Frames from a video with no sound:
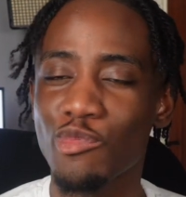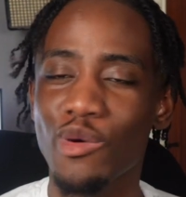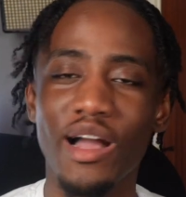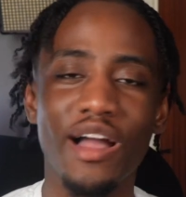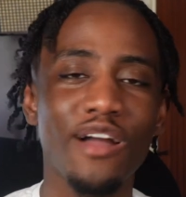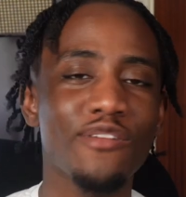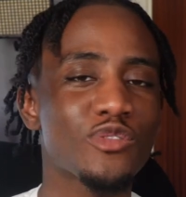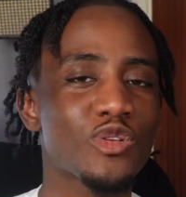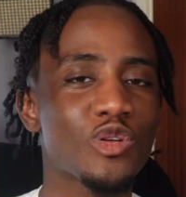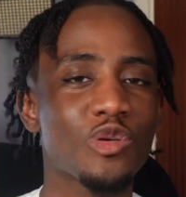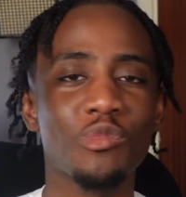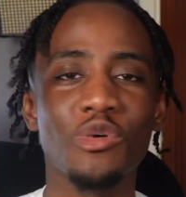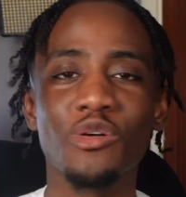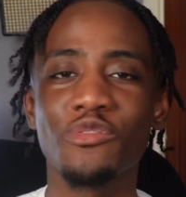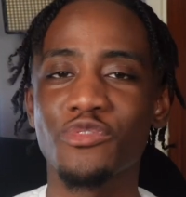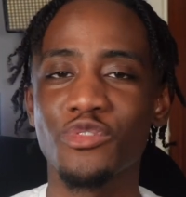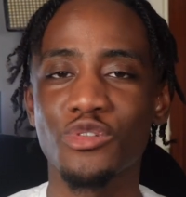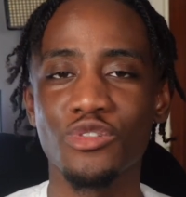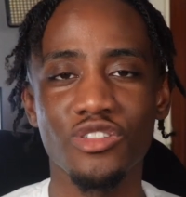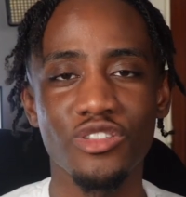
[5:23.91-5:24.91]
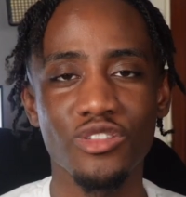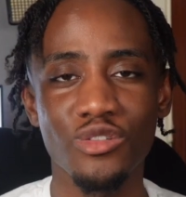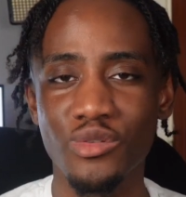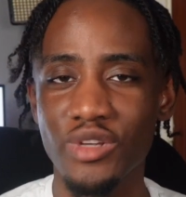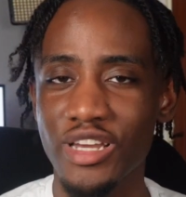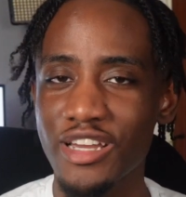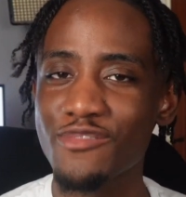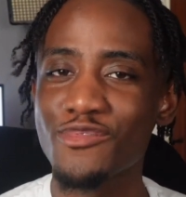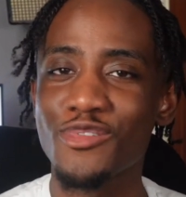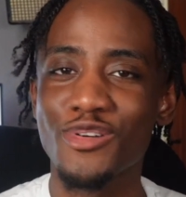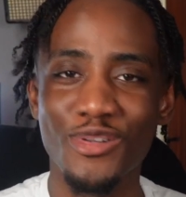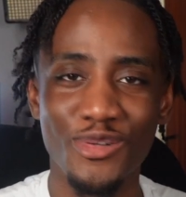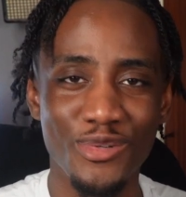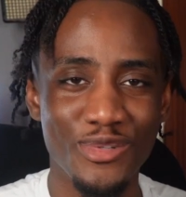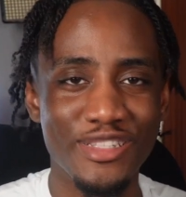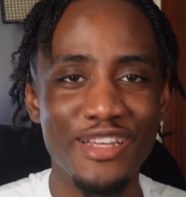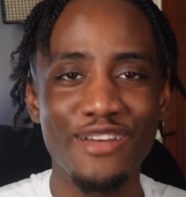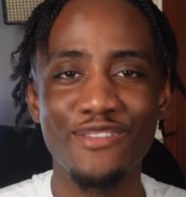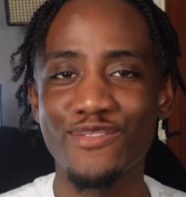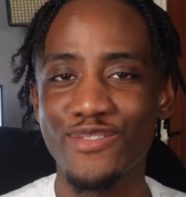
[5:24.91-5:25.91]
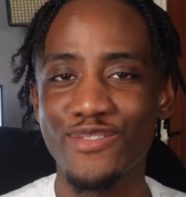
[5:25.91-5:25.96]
but after a month or two, everyone knows that